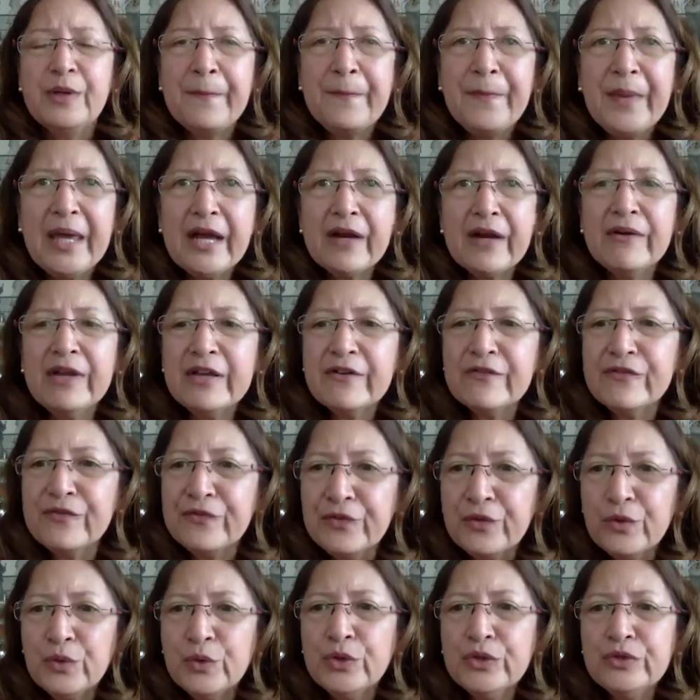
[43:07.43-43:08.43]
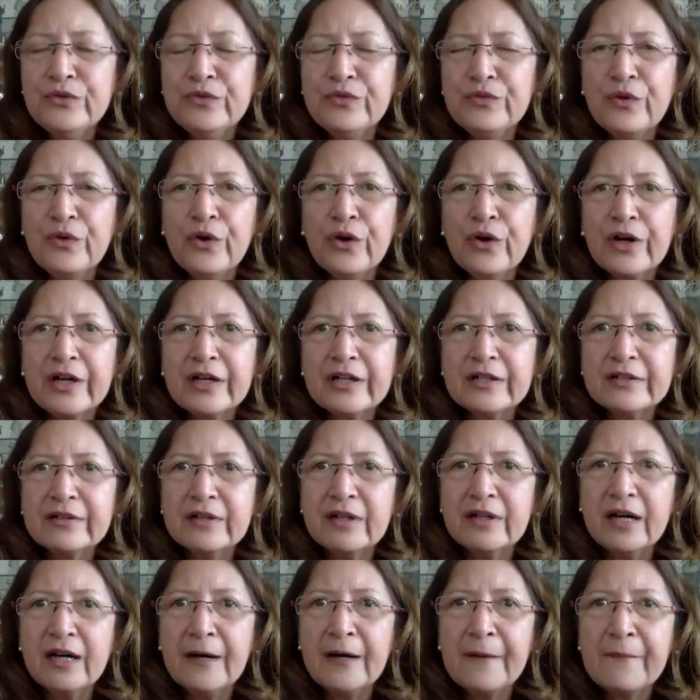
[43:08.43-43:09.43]
preparing food
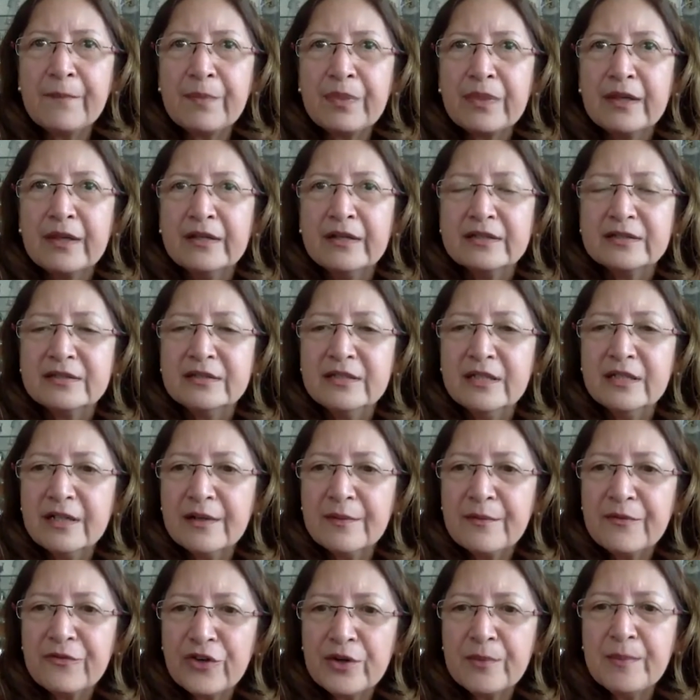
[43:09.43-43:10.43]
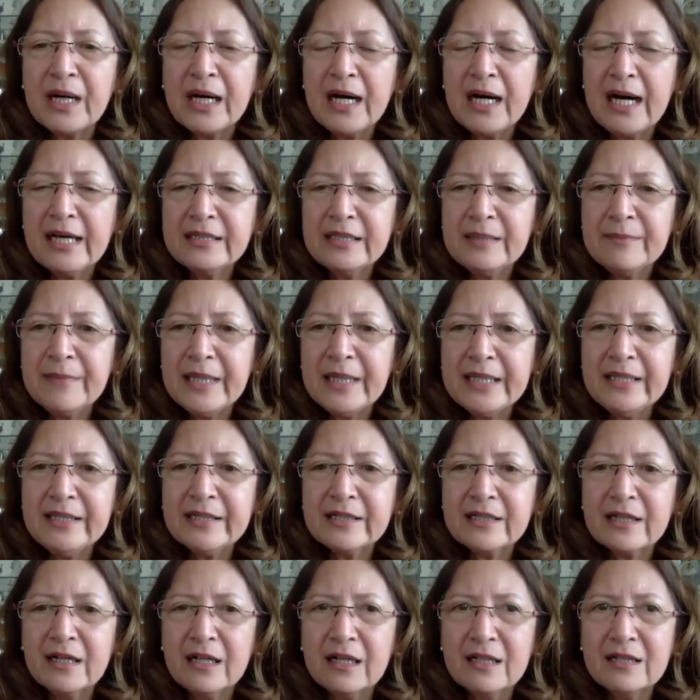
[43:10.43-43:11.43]
for Makati
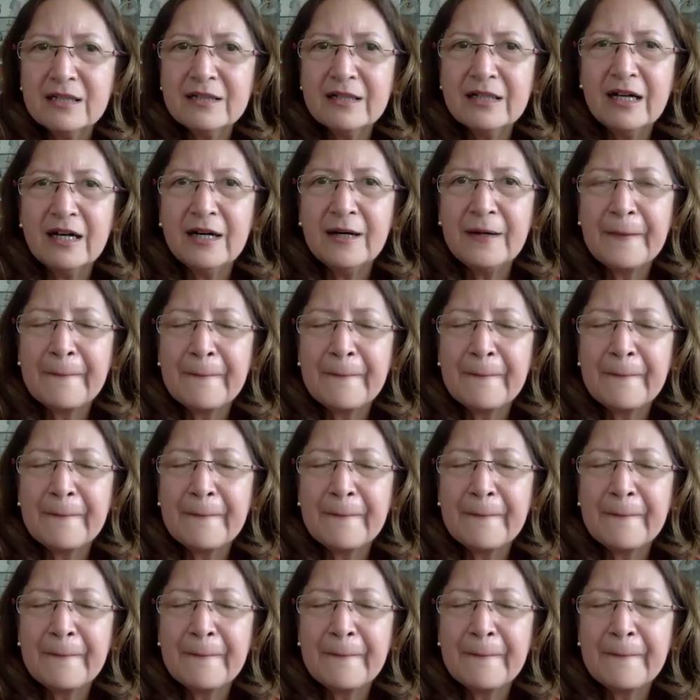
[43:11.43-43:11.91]
Medical.